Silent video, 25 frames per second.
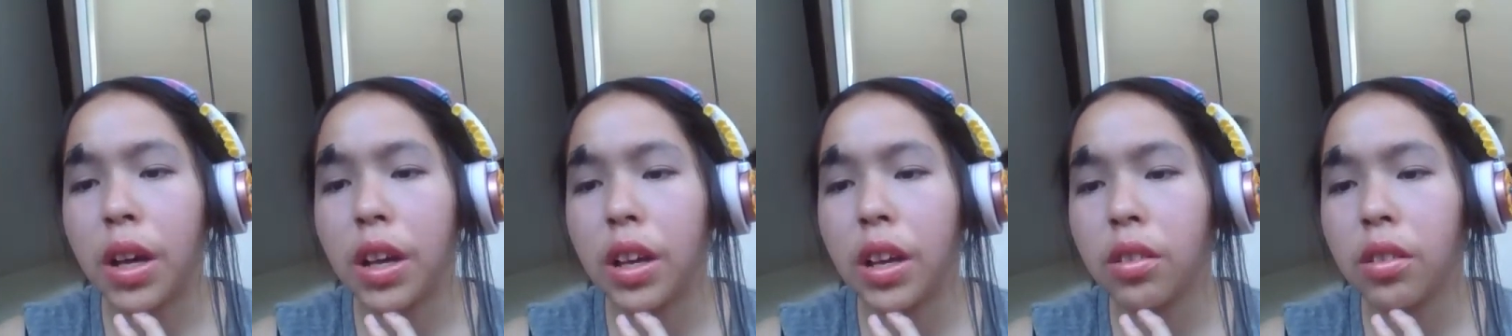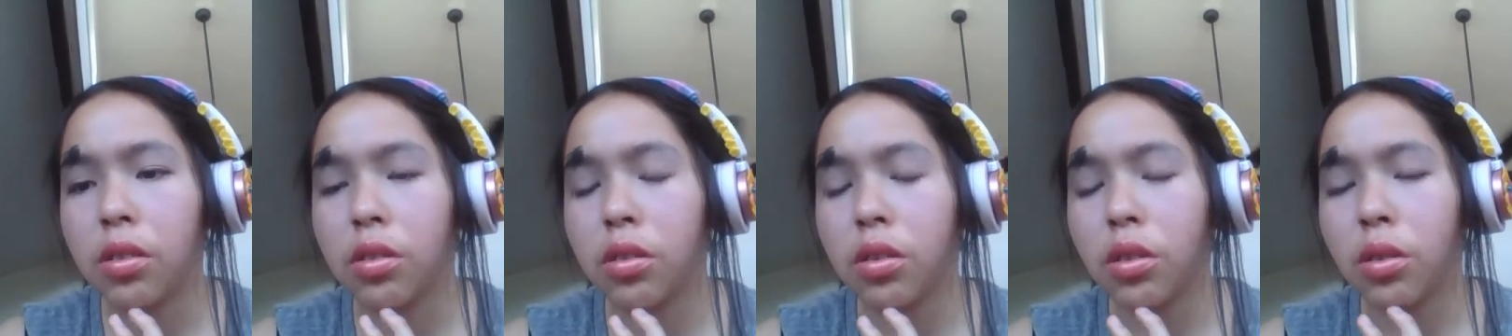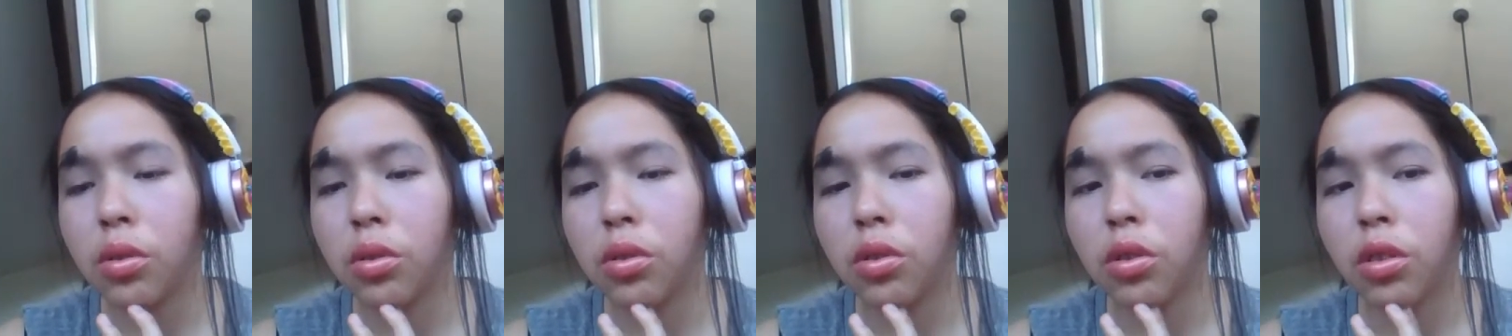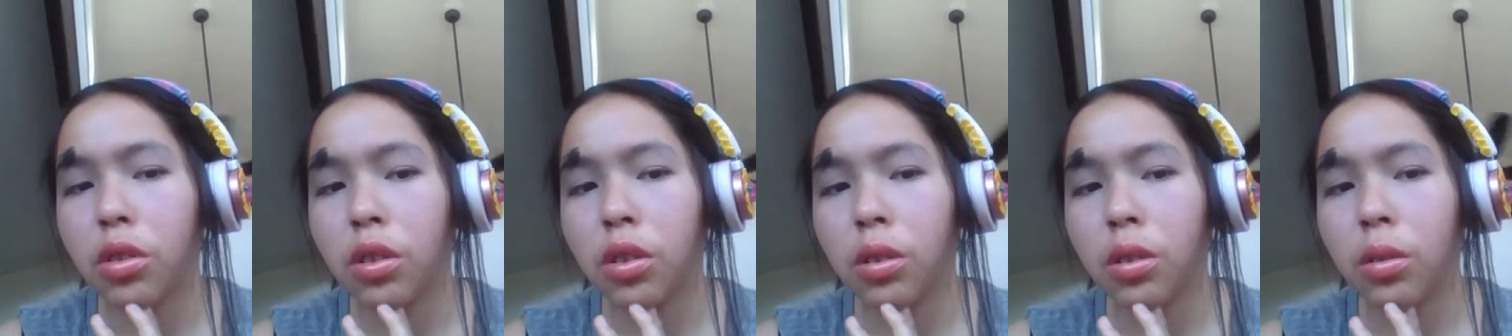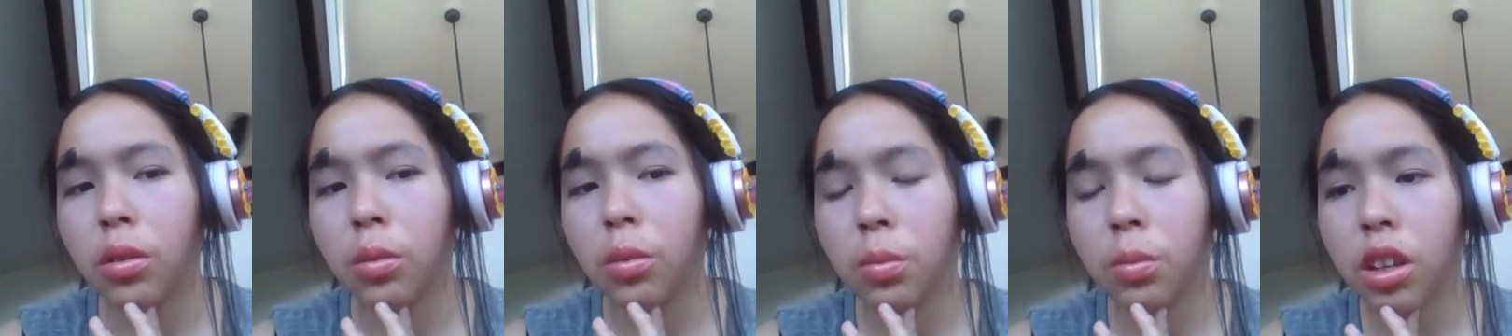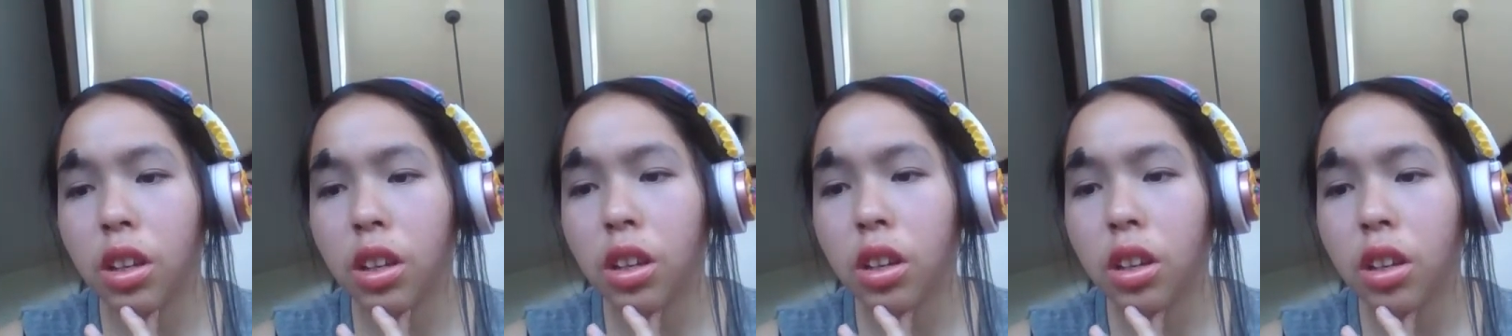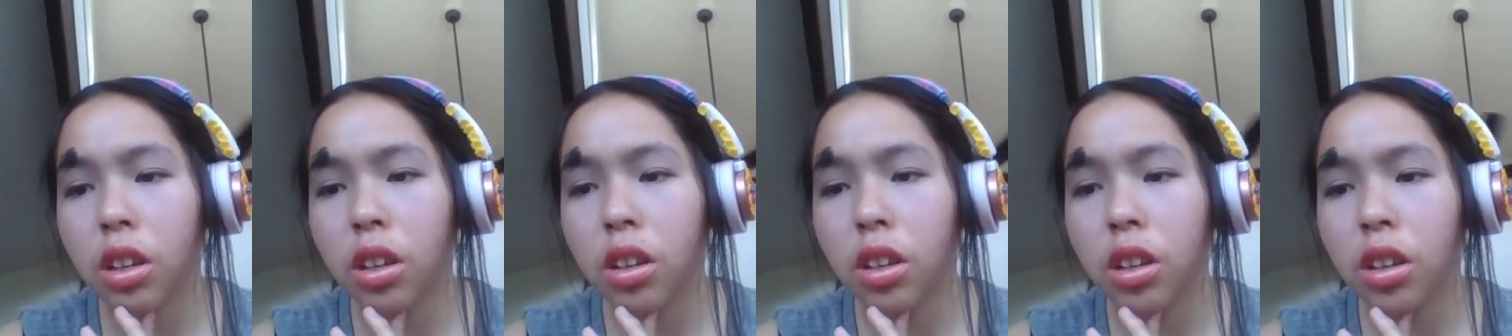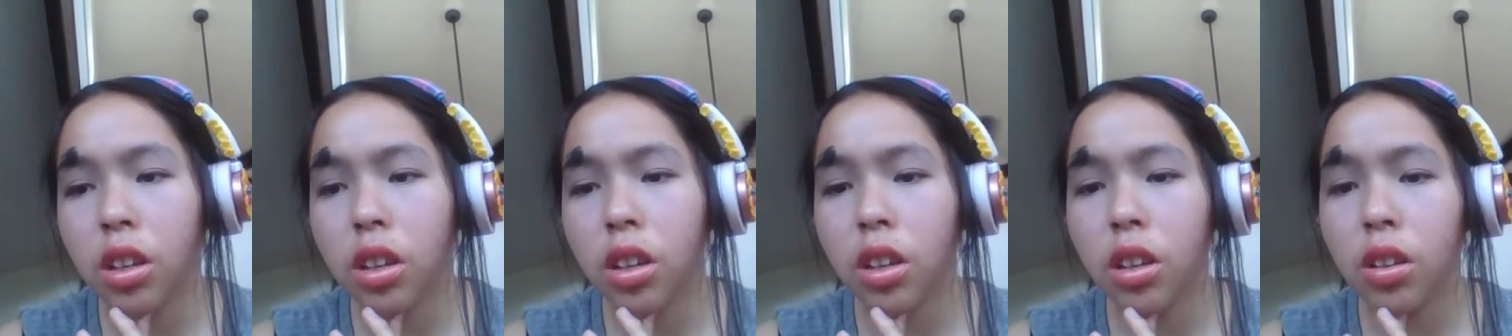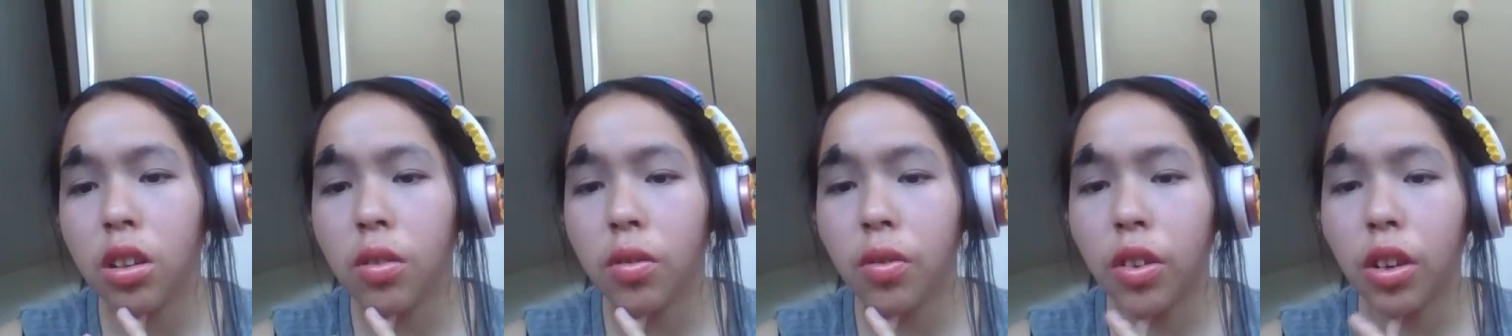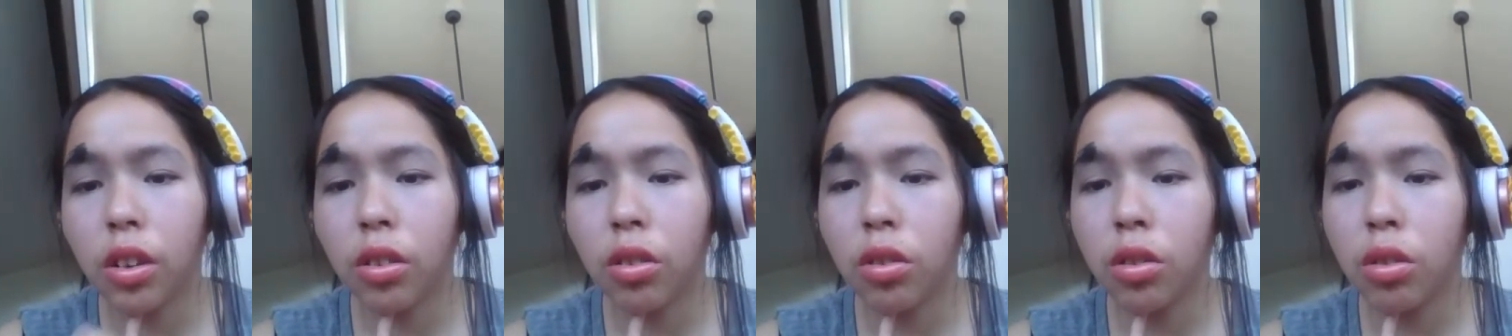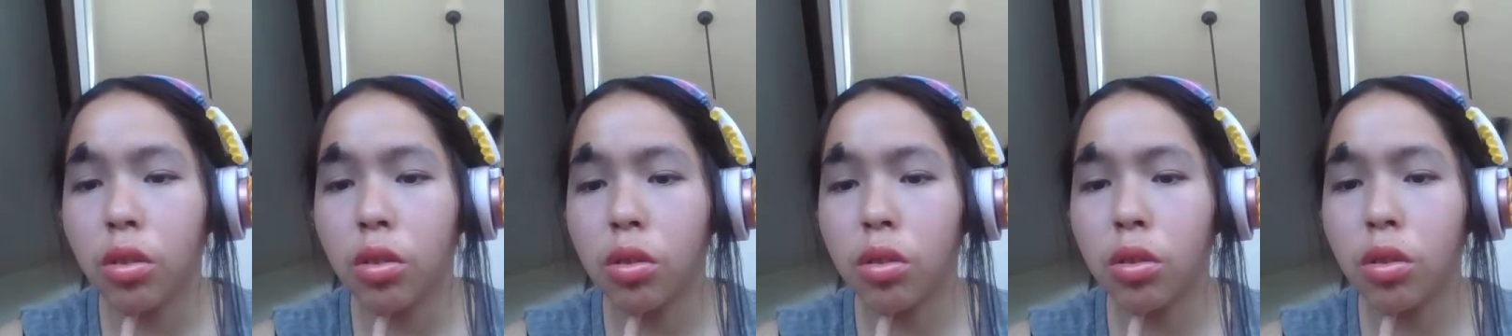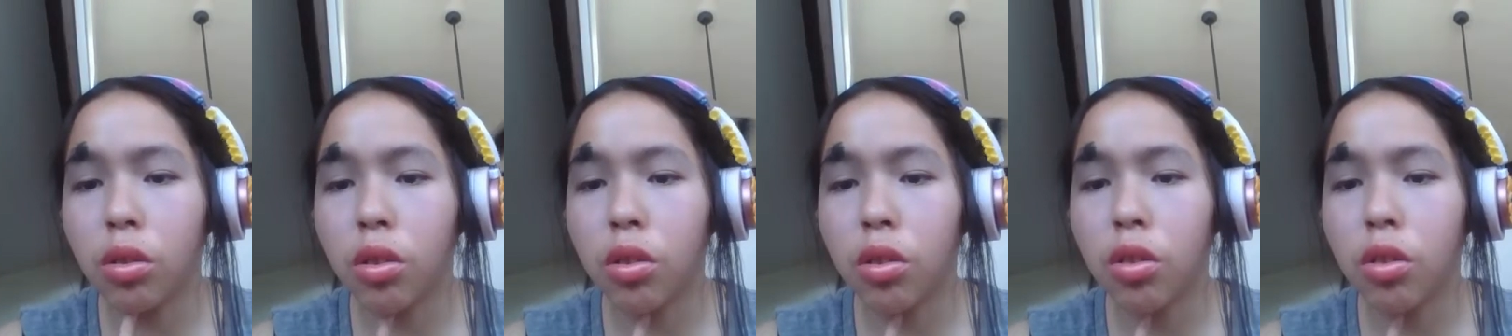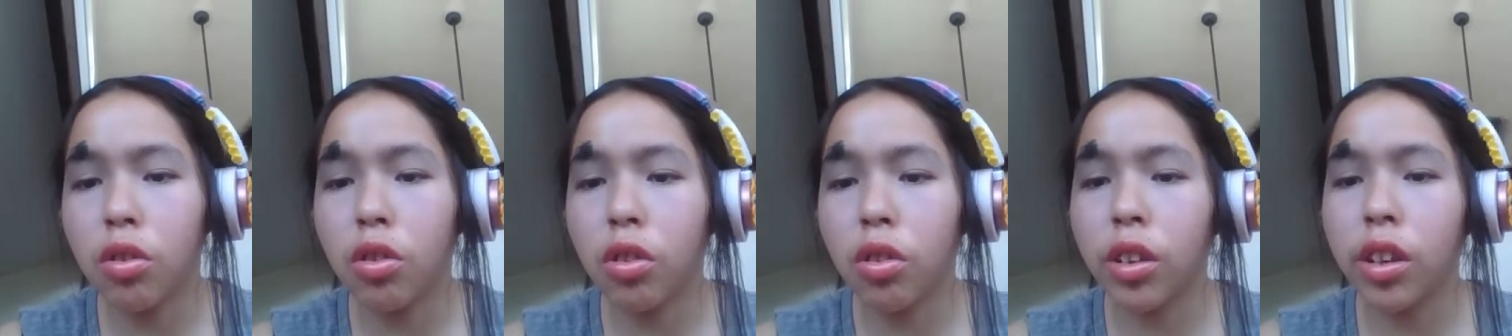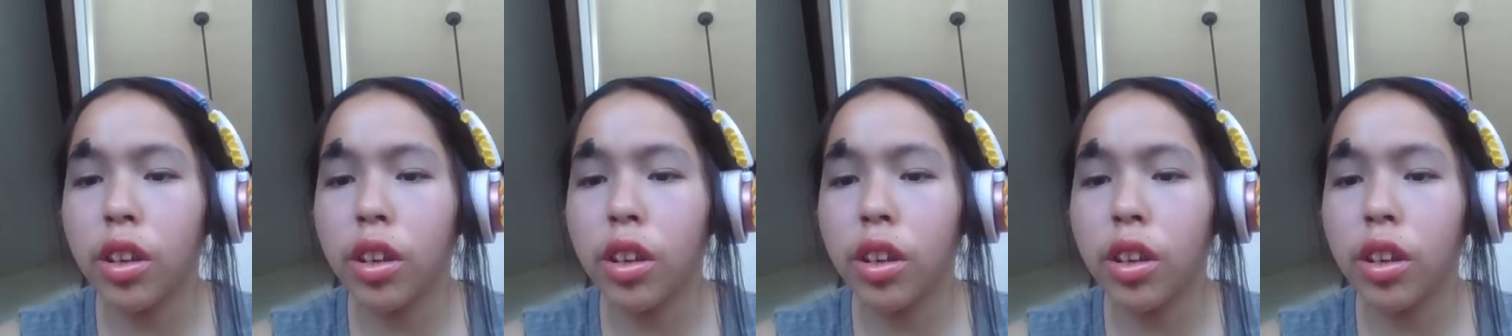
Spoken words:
pseudonym Victor Surge,